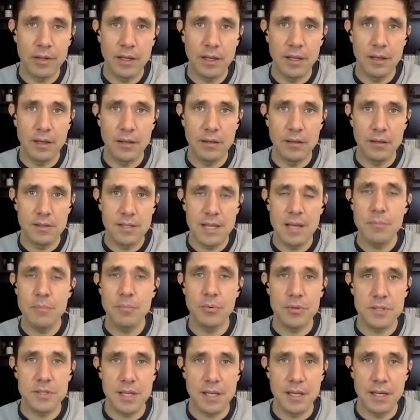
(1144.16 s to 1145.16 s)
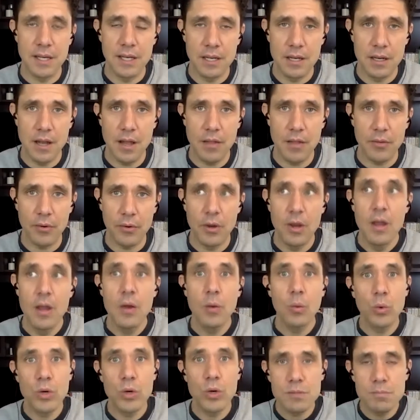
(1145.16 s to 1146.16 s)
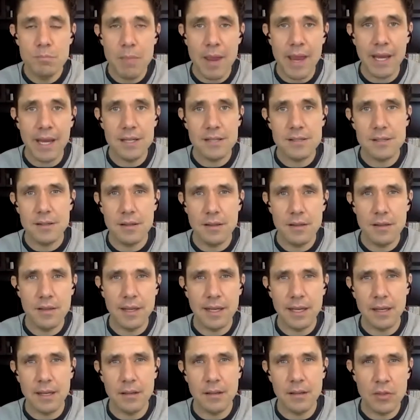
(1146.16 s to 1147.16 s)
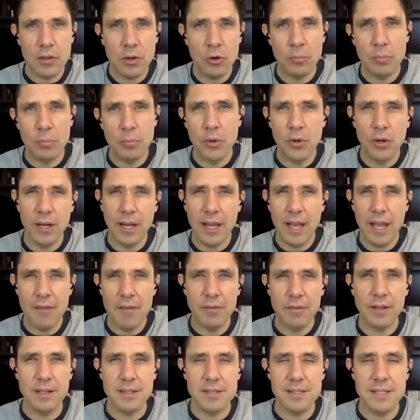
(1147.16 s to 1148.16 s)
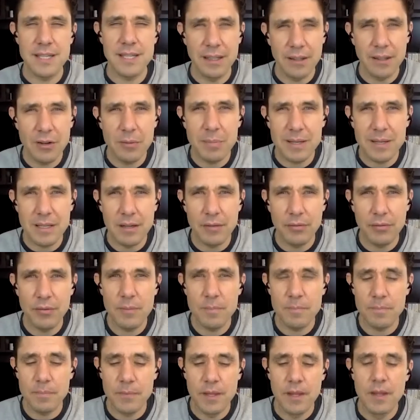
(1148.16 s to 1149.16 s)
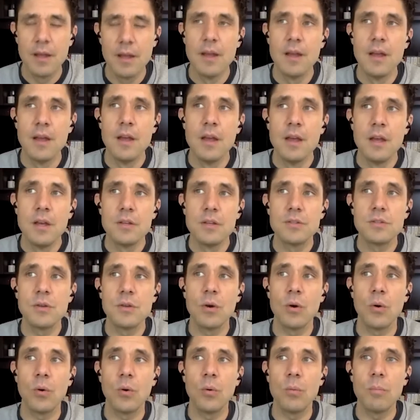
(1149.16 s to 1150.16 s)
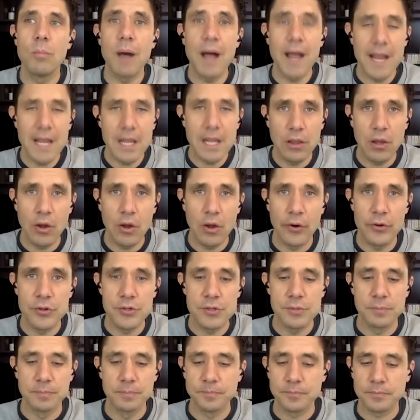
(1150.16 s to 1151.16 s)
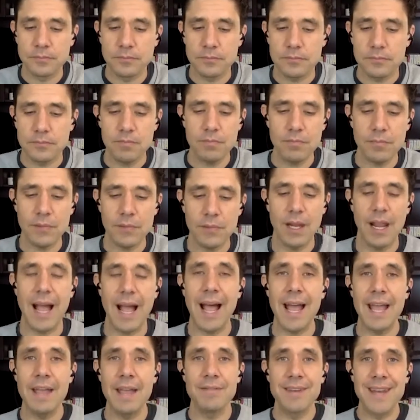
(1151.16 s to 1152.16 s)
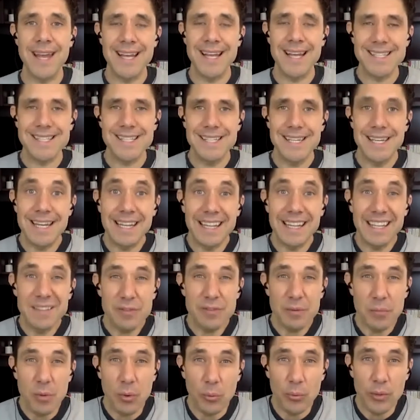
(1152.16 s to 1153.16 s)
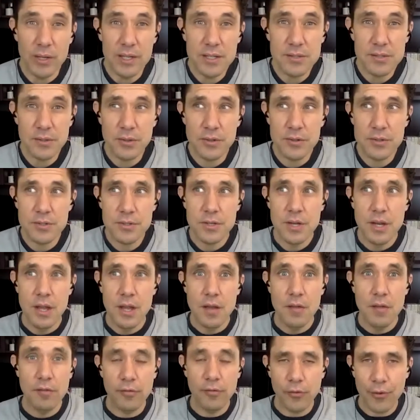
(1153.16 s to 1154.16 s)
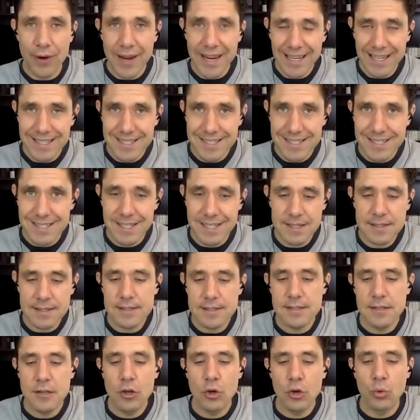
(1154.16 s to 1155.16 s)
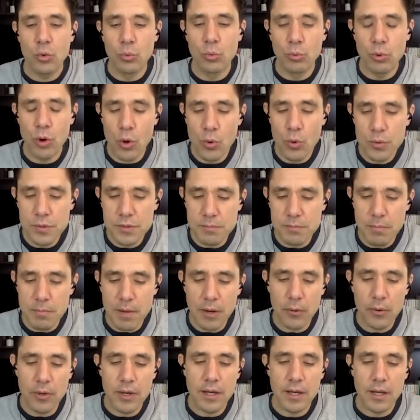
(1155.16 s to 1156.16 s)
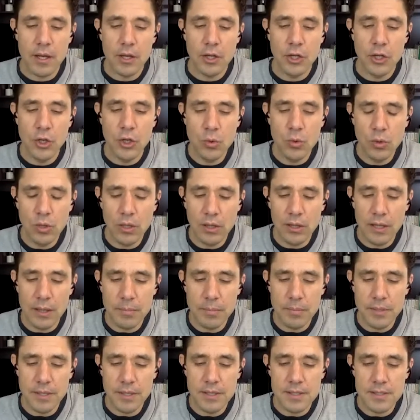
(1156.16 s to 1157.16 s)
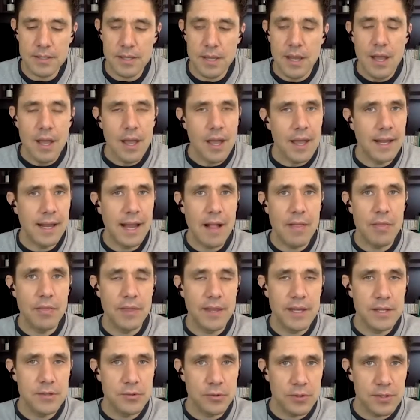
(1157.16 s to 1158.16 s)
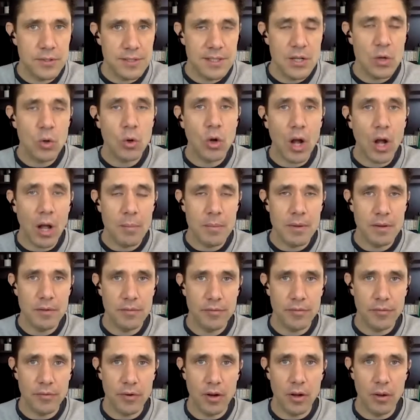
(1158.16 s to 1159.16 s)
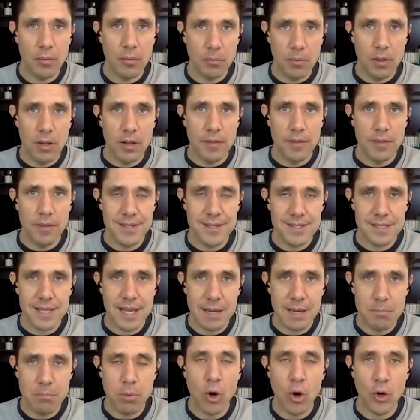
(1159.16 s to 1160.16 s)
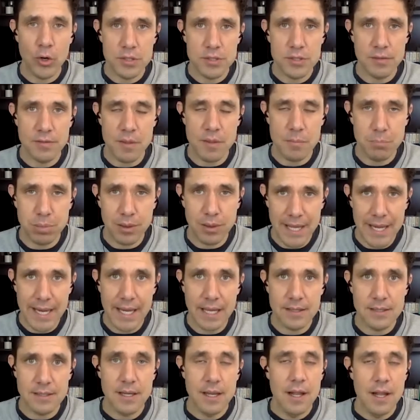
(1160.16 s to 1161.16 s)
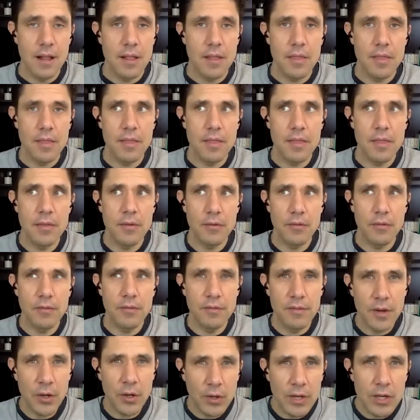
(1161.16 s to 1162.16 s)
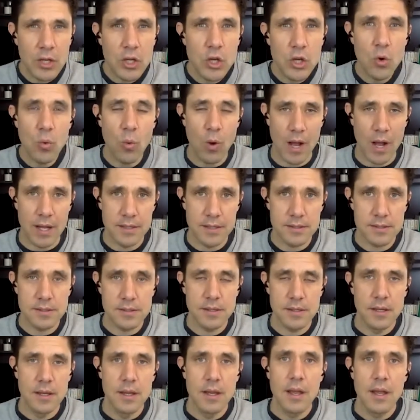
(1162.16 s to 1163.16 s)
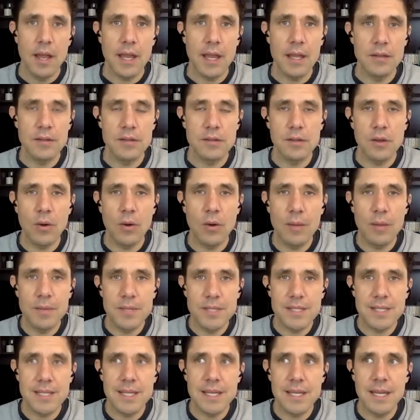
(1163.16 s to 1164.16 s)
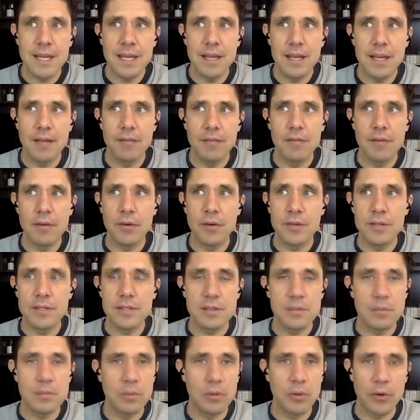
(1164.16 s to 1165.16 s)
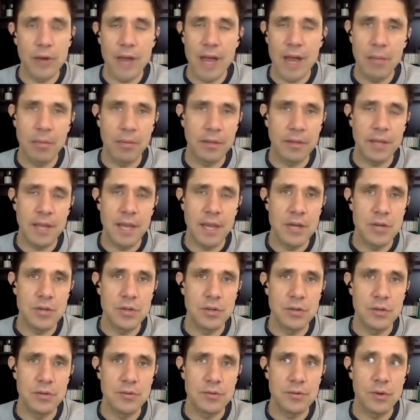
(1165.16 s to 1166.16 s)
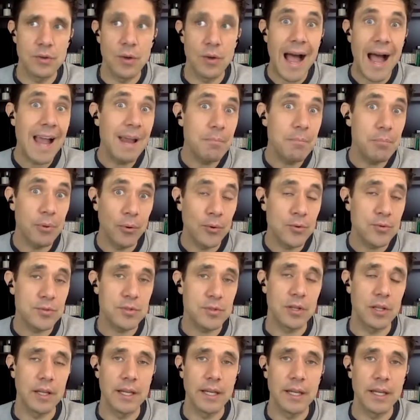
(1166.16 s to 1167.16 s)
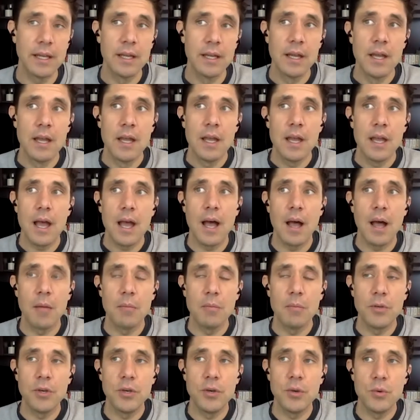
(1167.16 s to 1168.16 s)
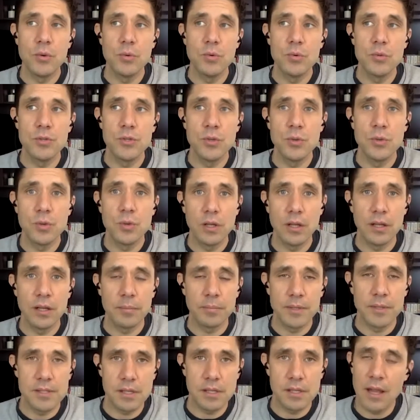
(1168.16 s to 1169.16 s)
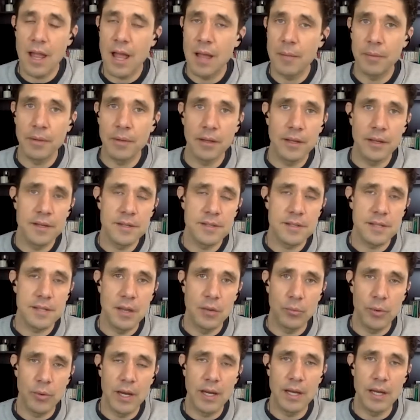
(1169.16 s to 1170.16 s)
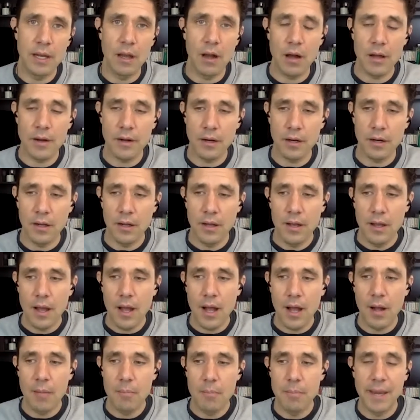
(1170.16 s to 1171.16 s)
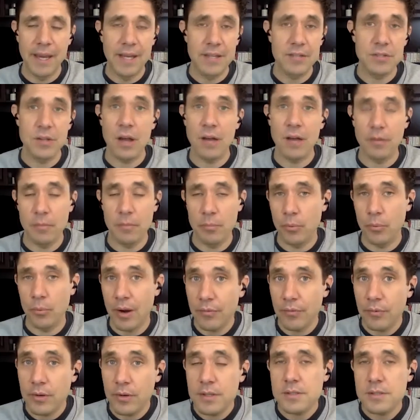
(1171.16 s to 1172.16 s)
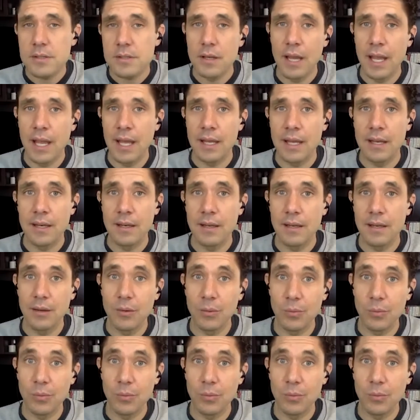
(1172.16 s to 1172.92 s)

in ten percent in another, which makes the therapeutic efficacy a little bit different. So by and large, I have not seen, at least from the research, frankincense, rosemary, eucalyptus. Again, these are still coming from the same parts of the plant. They're very nuanced. And so I'm seeing very similar applications. So I personally um, use eucalyptus globulus and radiata um, based off of preference and